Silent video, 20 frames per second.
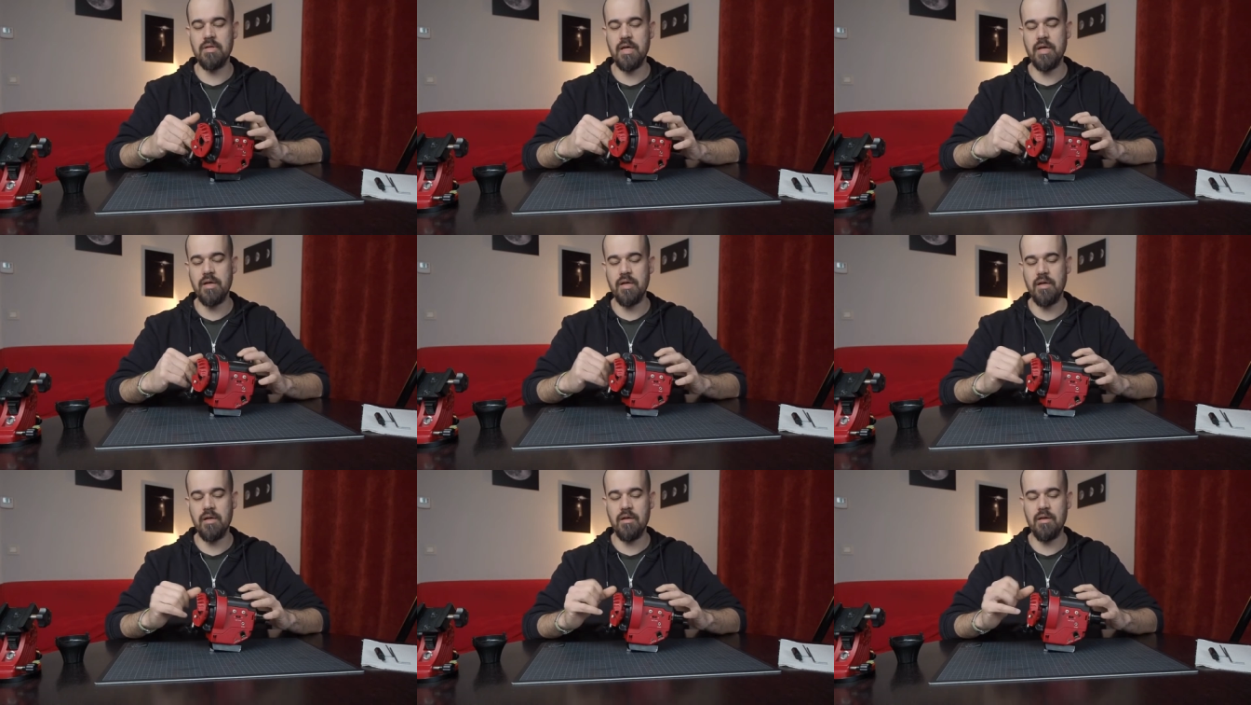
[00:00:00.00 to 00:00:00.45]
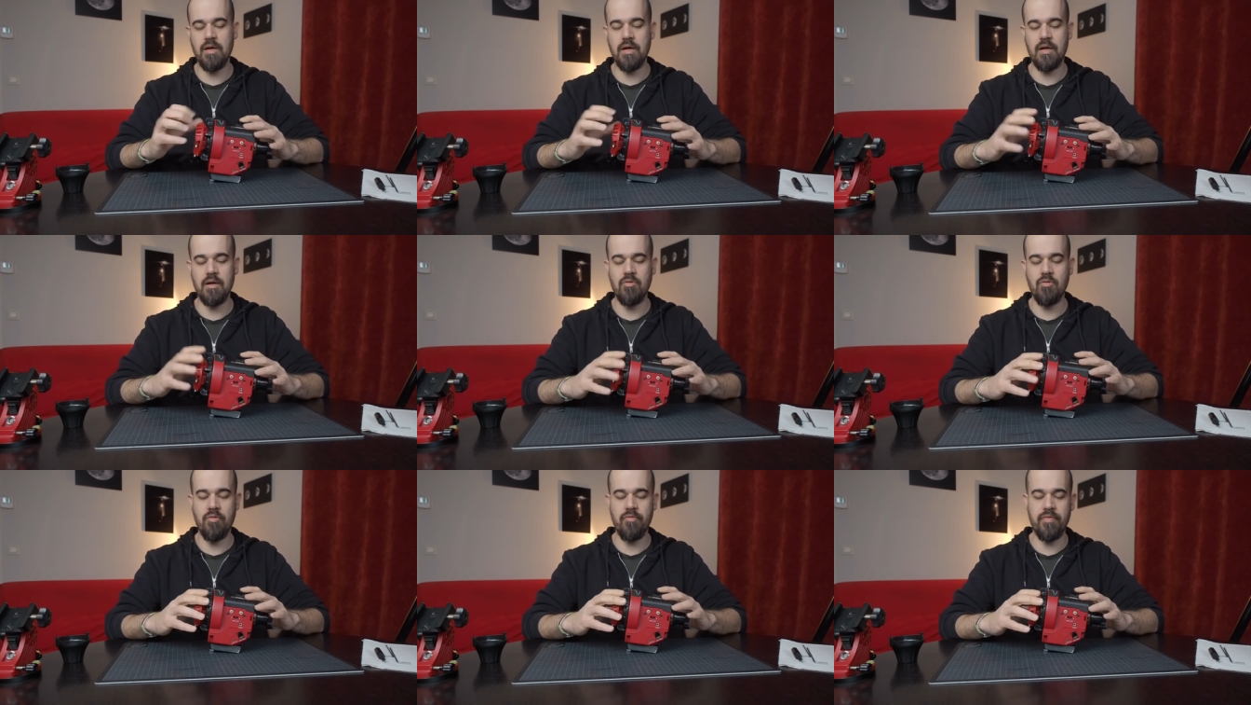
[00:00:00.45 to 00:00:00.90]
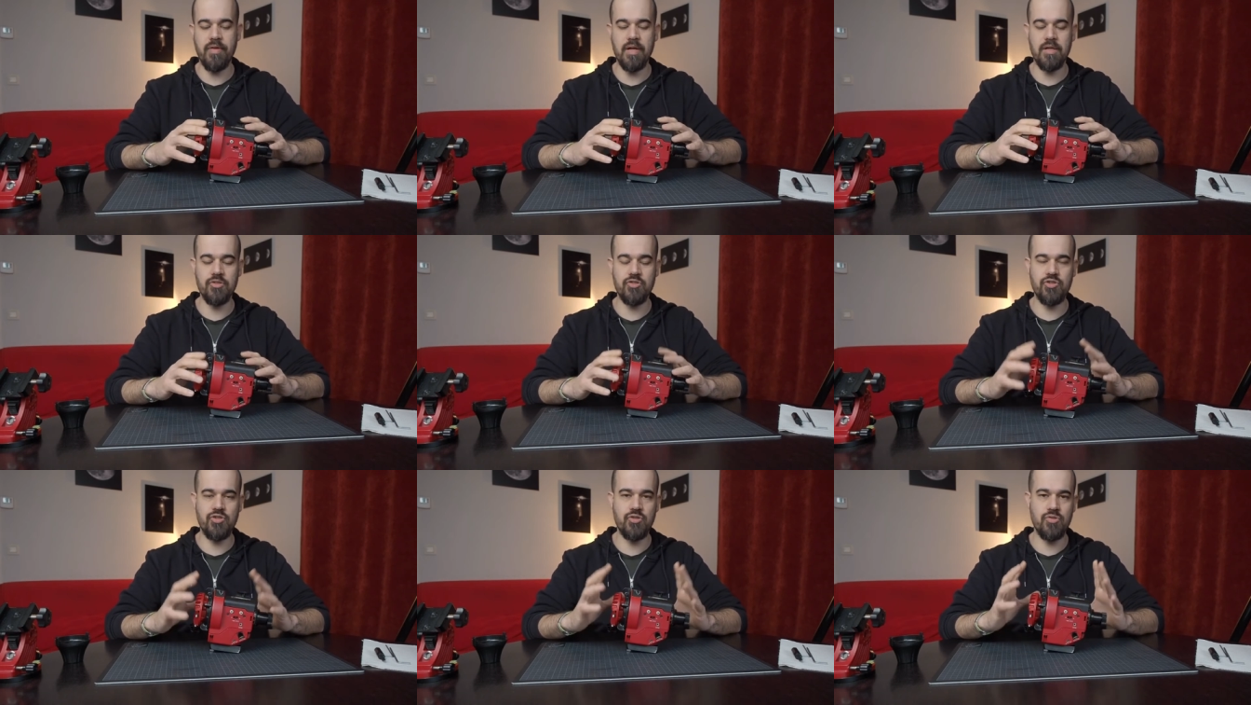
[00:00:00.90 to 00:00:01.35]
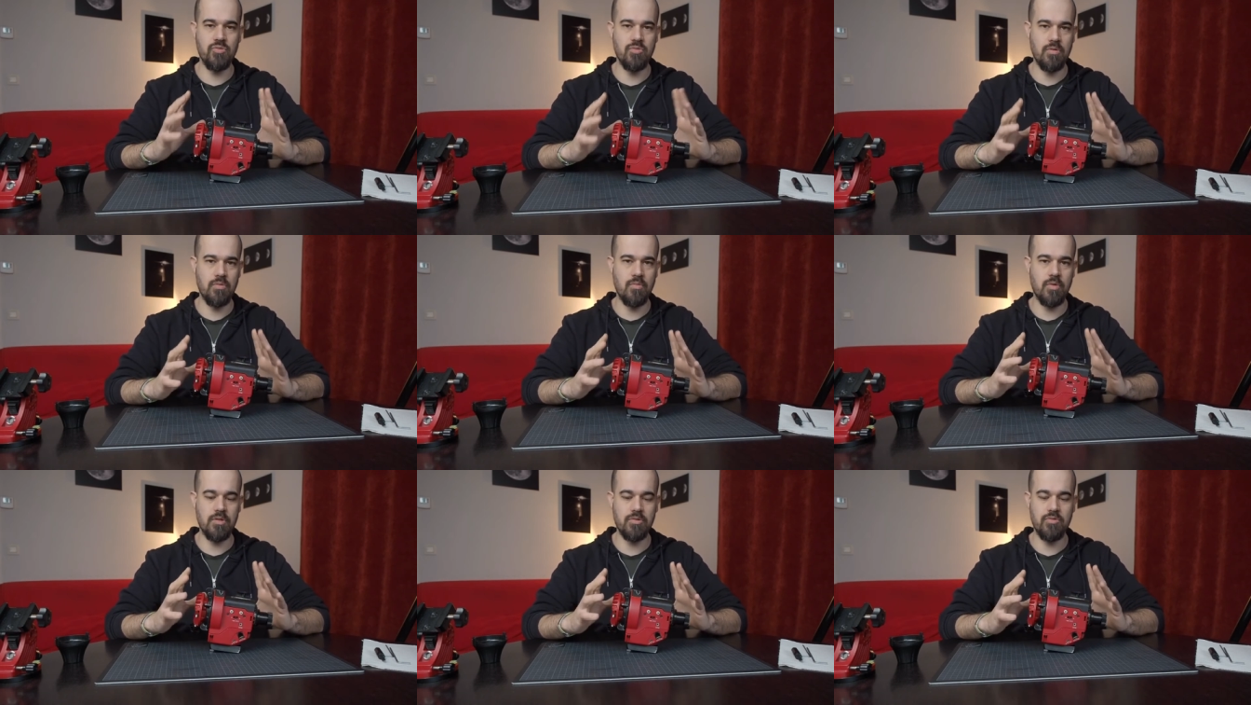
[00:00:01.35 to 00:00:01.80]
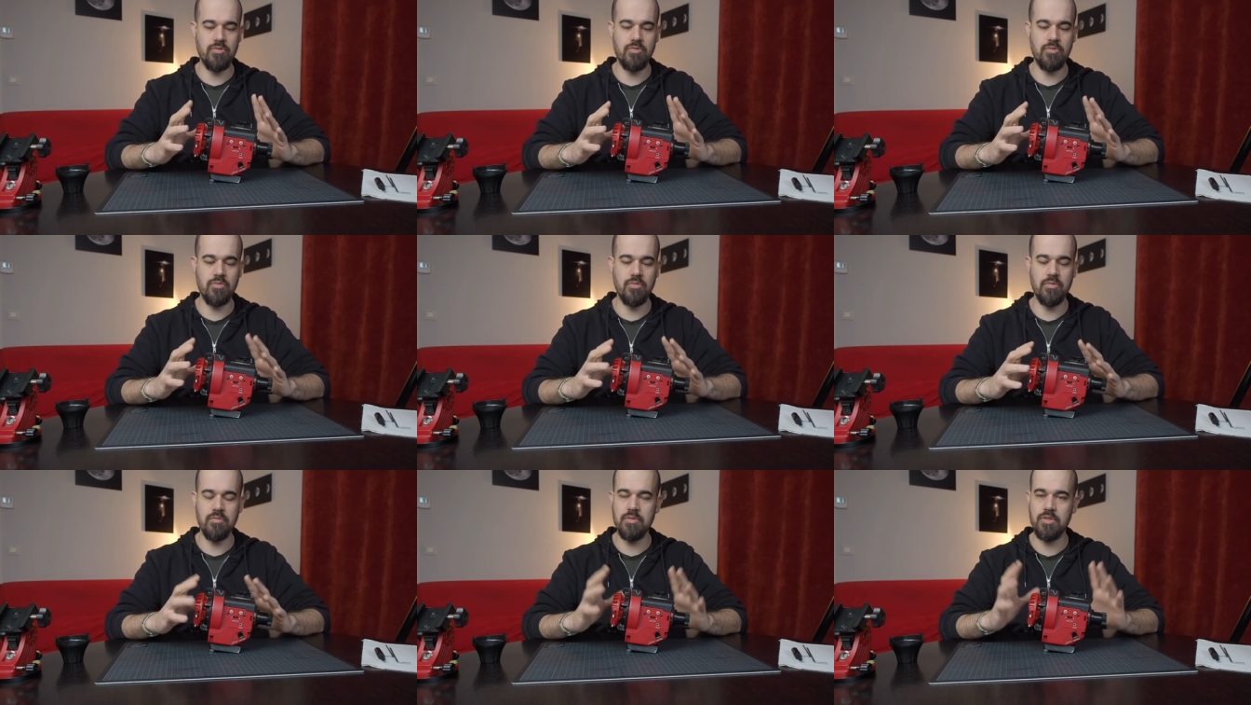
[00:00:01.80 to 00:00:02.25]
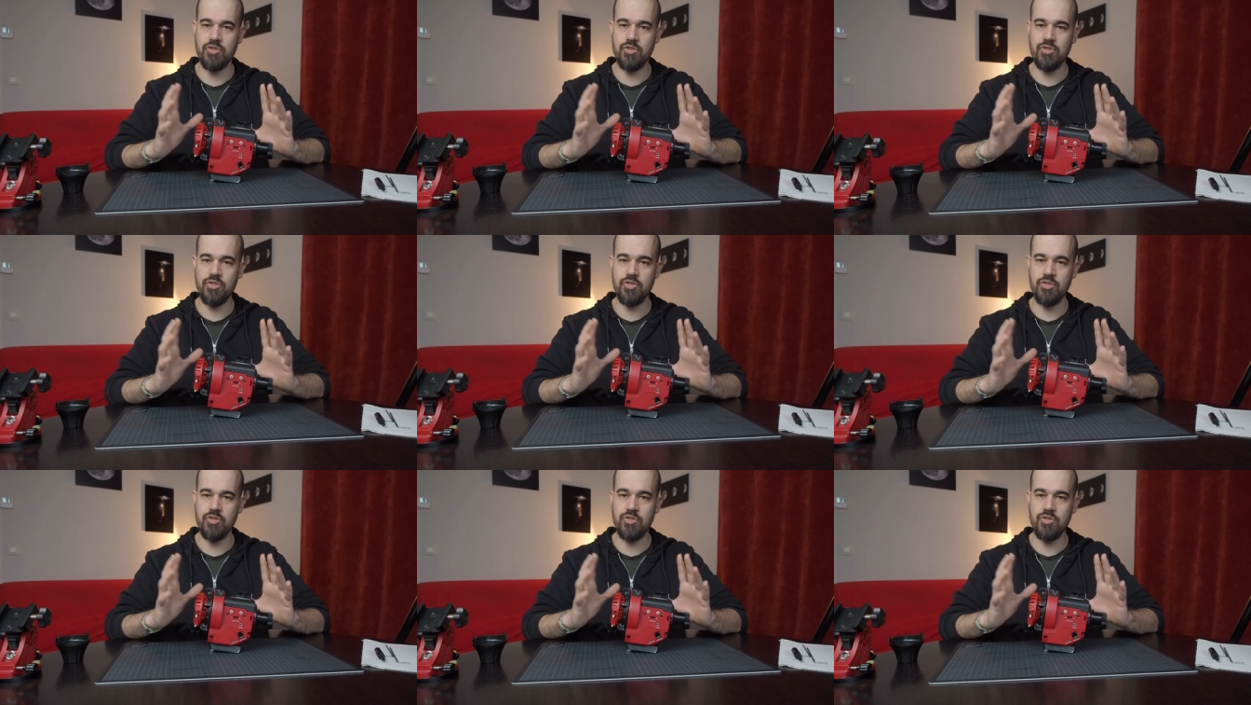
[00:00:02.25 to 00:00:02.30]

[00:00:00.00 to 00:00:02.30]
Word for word: They are often unsure what to do.